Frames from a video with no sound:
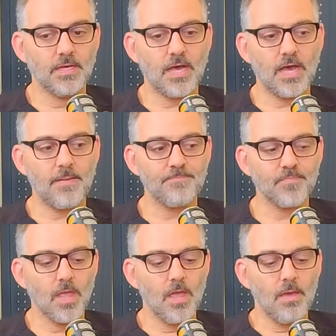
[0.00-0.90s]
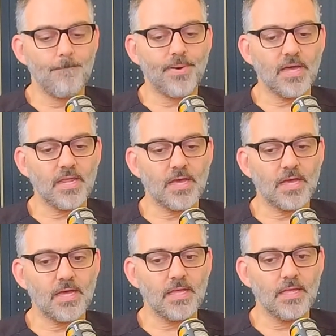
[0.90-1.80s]
Um, but
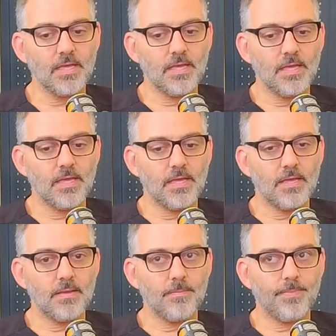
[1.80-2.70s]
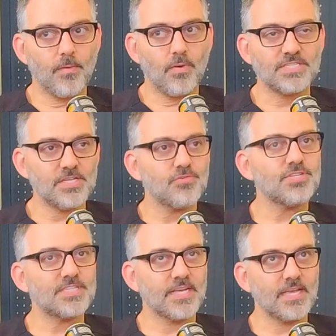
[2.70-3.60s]
uh, but what's
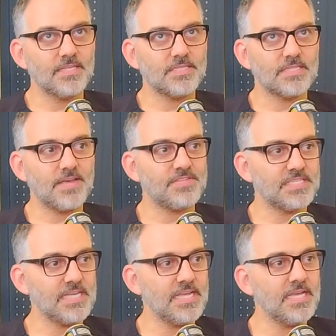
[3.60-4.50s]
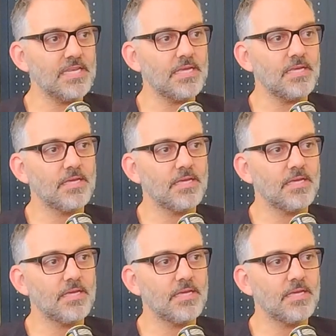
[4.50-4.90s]
interesting is I've seen